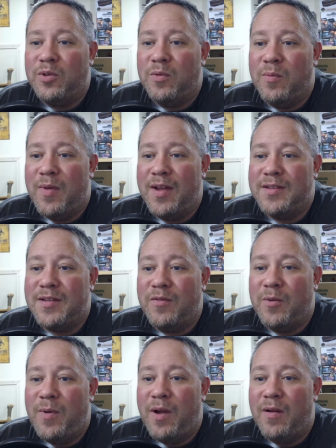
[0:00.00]
remains of their
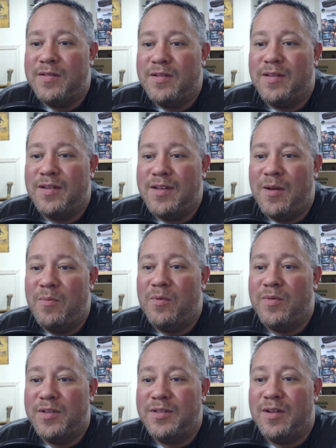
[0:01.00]
parents to the temple of
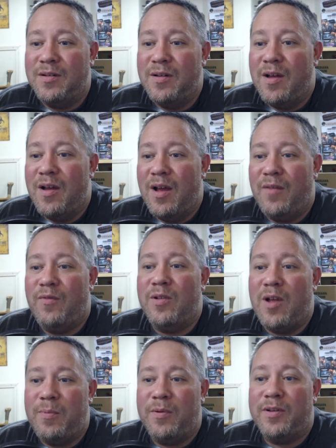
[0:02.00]
the son of
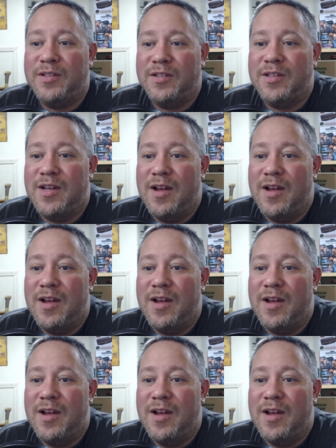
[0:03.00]
Herlopus